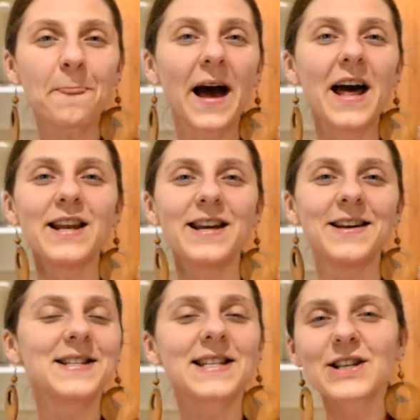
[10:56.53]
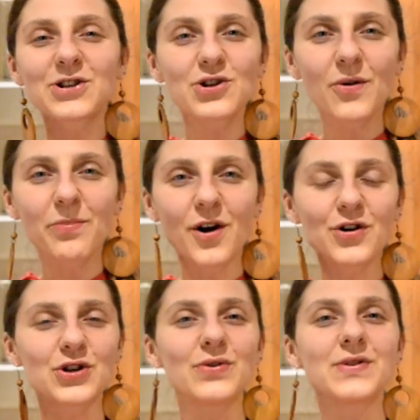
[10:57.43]
any seasonal
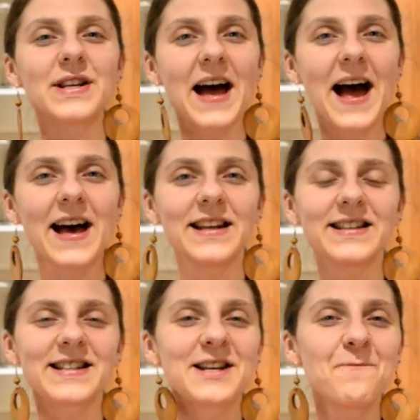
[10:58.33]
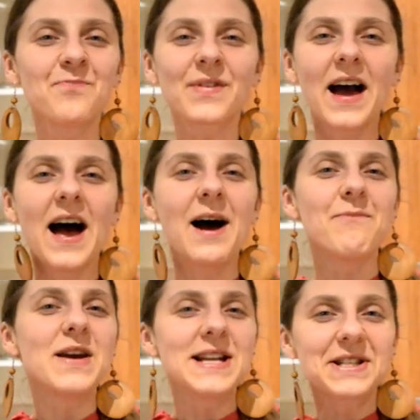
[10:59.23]
produce and um,
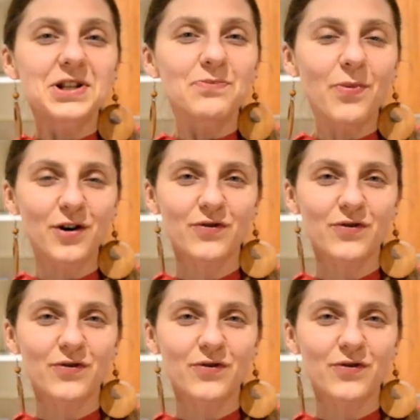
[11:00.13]
instant pot